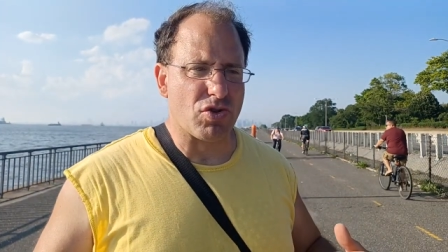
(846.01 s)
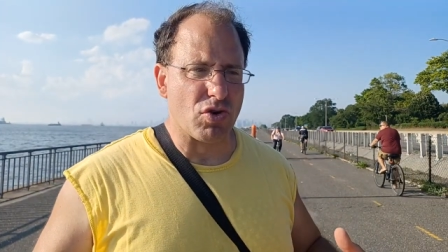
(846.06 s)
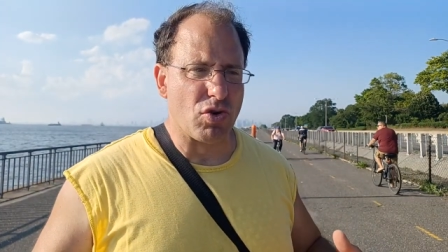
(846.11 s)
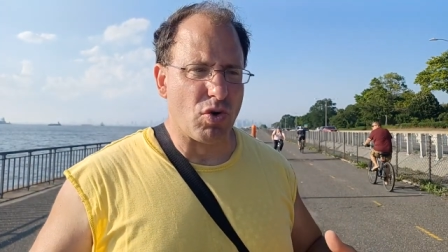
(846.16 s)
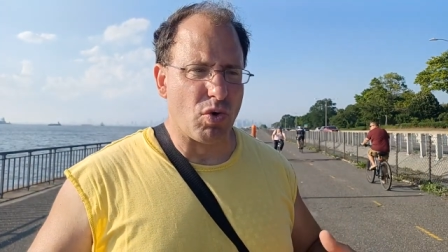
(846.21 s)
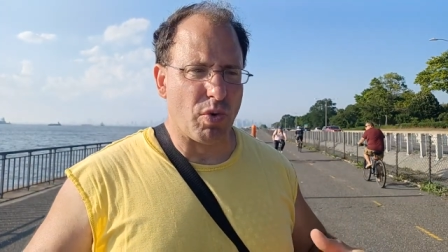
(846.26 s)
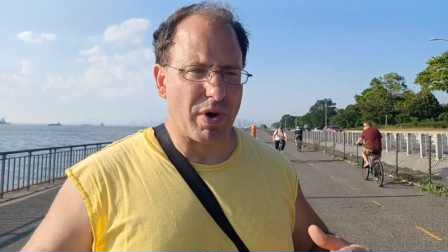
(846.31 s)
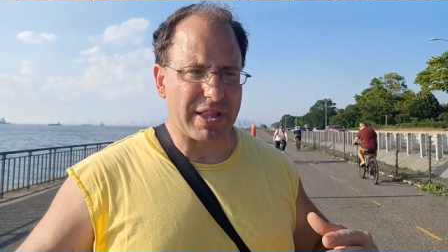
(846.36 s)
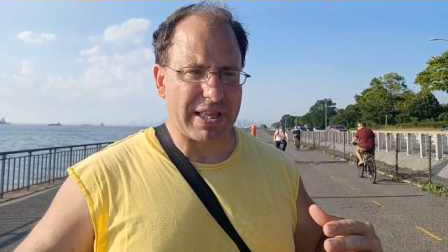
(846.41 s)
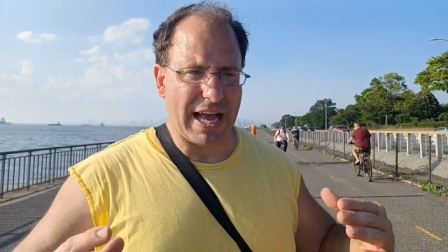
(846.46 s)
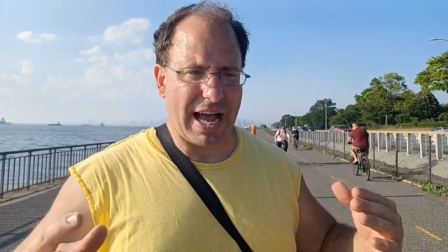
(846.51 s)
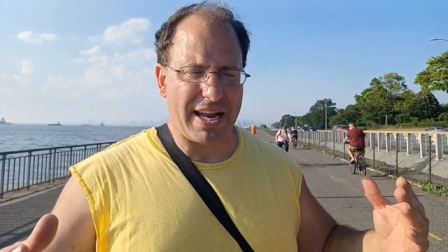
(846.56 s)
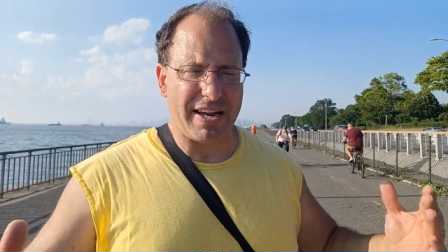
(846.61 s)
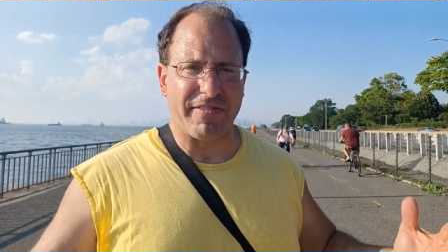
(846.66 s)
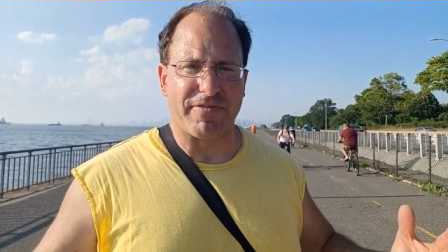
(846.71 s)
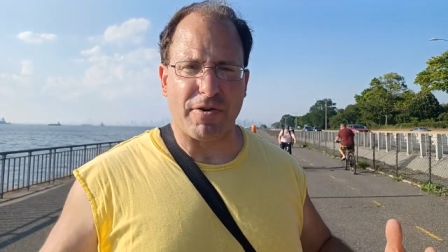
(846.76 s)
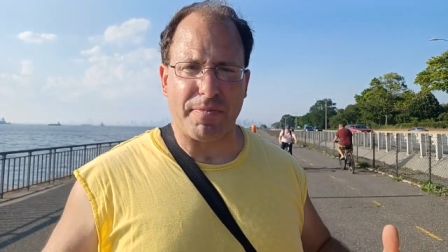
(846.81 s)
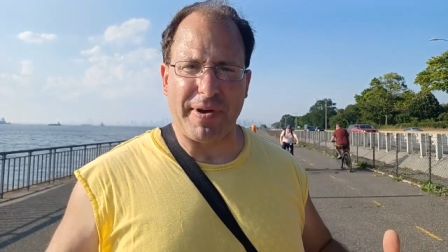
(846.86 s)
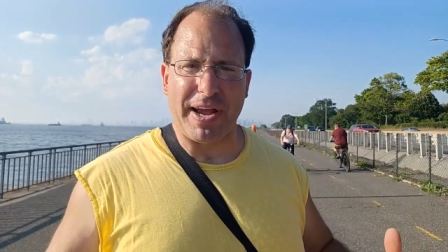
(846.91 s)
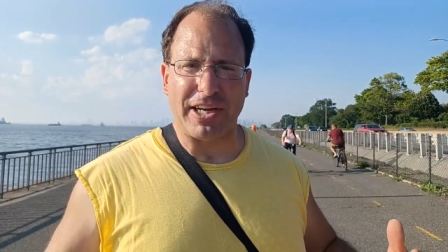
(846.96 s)
do with that
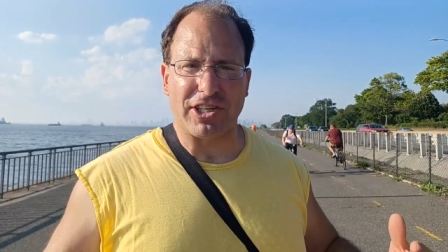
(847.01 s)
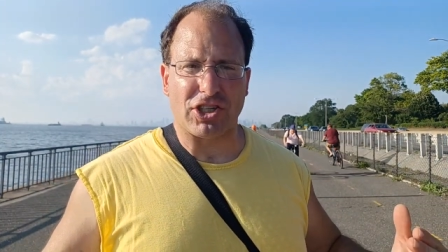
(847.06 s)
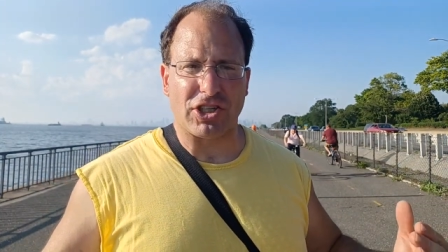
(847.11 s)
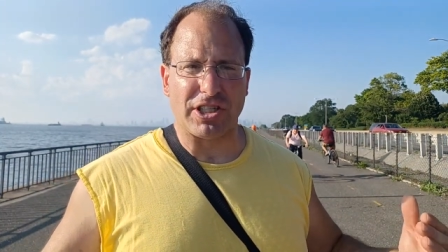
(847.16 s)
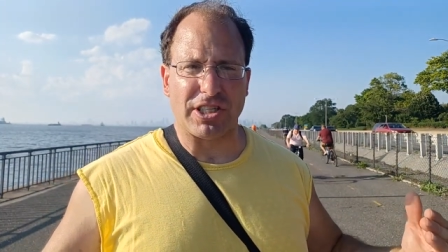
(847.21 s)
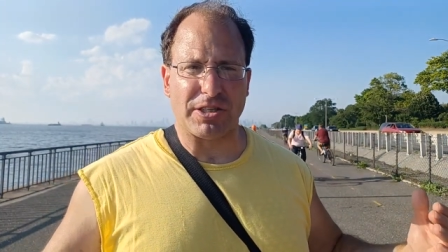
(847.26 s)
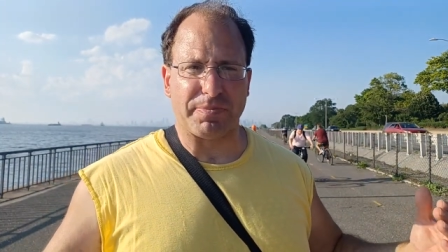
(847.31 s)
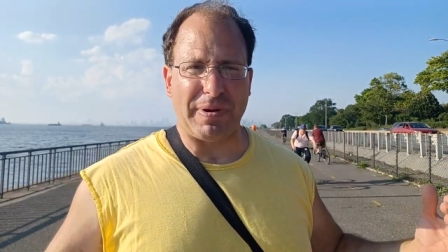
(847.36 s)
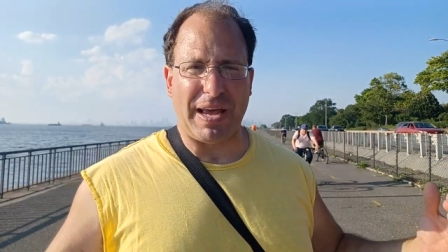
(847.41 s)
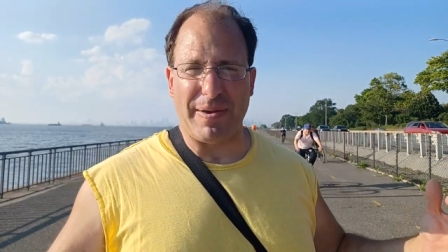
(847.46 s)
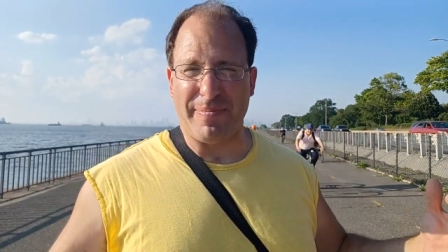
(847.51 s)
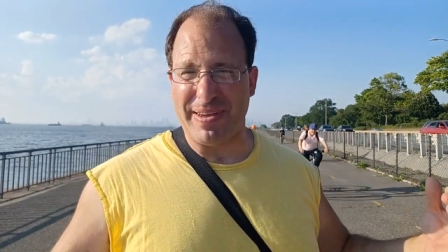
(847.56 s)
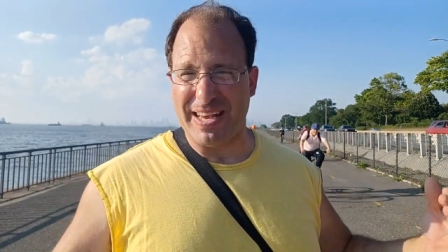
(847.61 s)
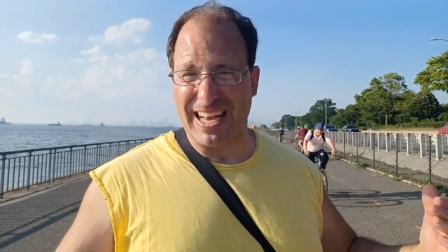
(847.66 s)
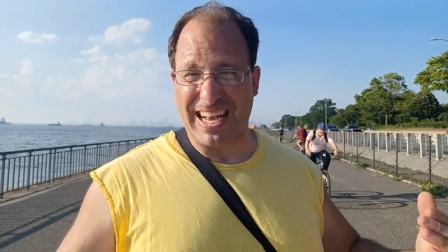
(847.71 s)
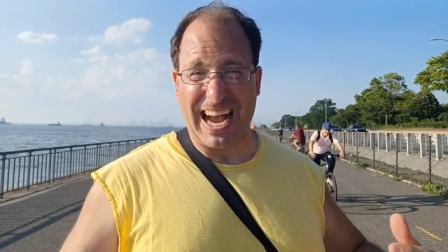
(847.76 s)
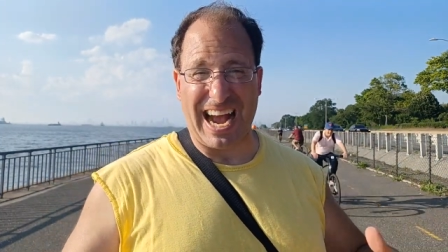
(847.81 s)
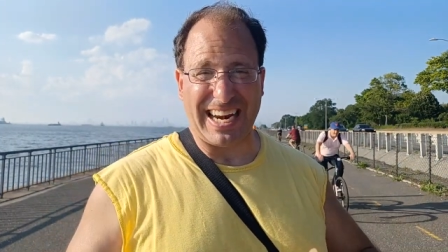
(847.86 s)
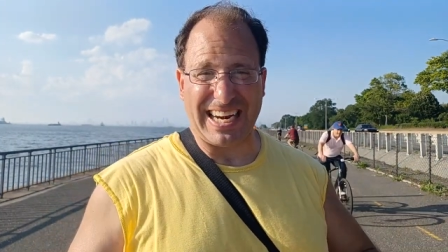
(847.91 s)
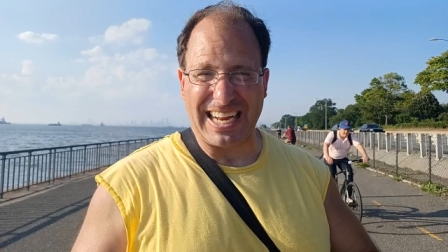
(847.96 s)
information is maybe it
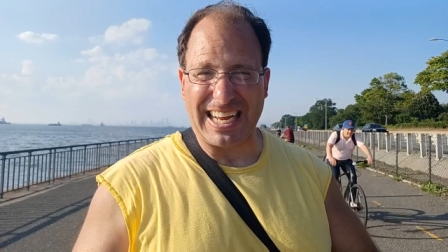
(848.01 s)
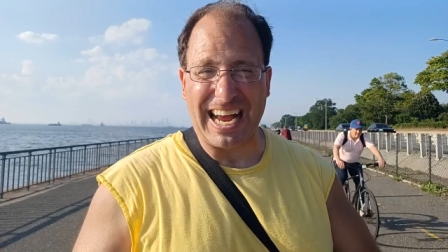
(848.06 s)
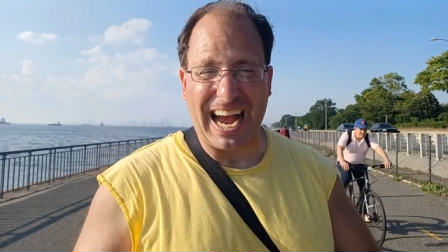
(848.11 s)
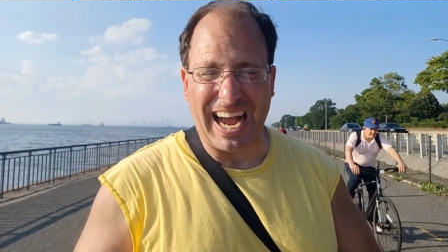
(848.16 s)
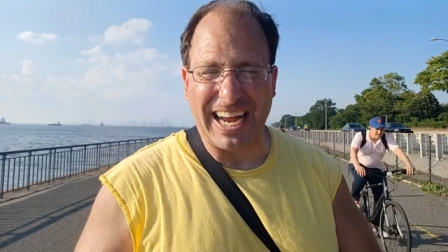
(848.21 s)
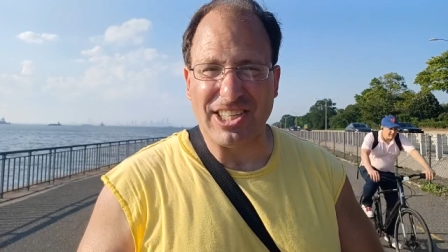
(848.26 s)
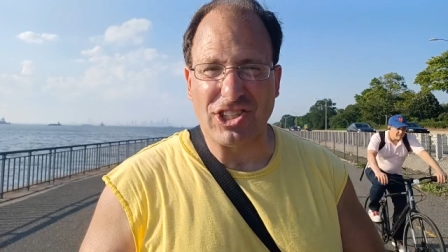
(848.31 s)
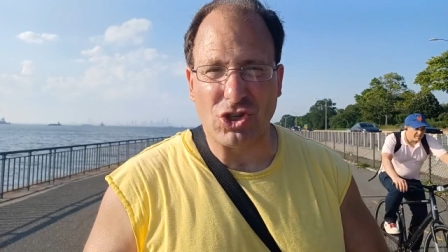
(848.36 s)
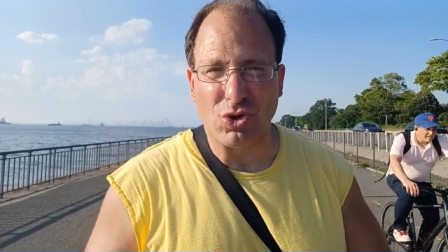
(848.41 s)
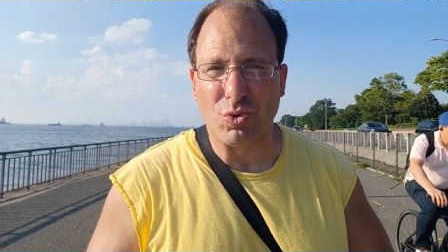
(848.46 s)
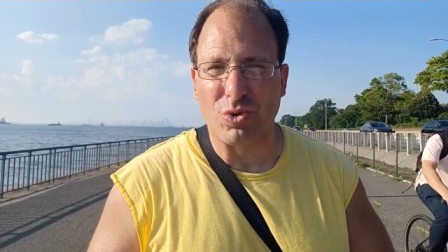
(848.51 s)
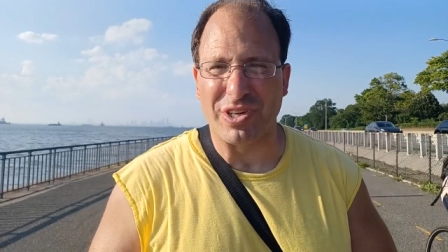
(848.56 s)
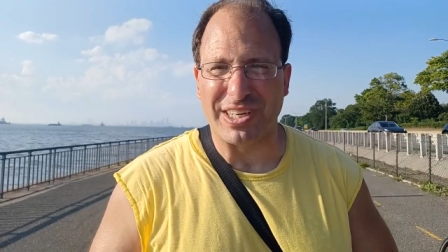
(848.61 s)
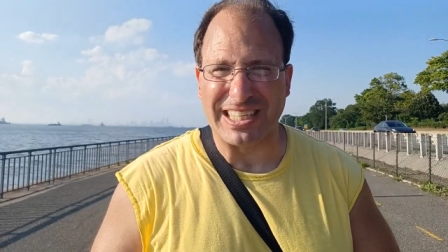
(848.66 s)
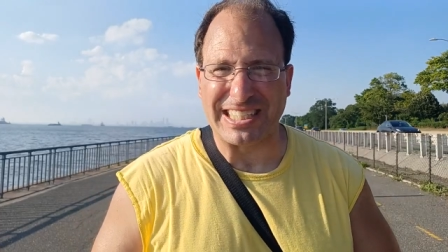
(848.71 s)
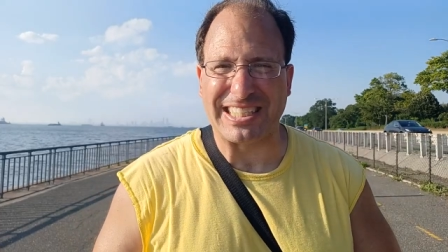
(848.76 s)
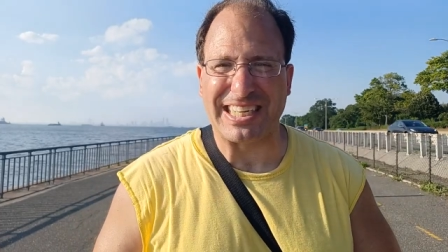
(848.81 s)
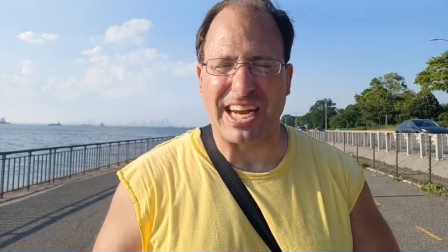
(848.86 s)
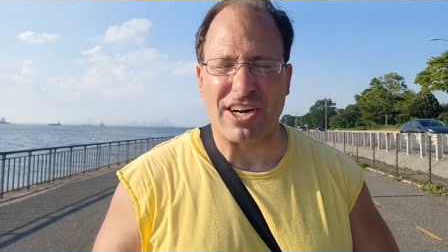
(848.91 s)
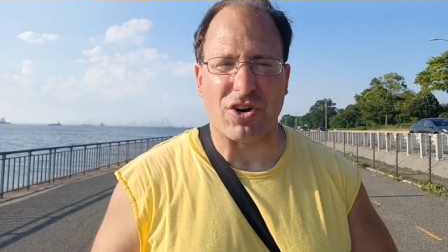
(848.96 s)
kind of guides you to
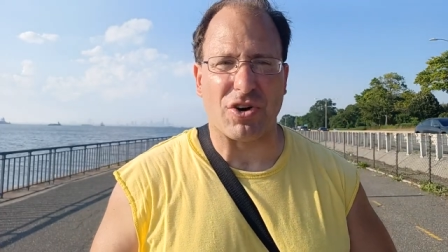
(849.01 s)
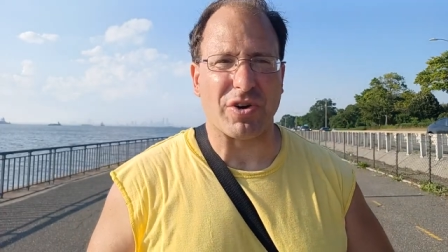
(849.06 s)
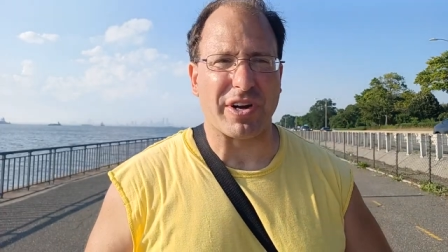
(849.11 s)
the center,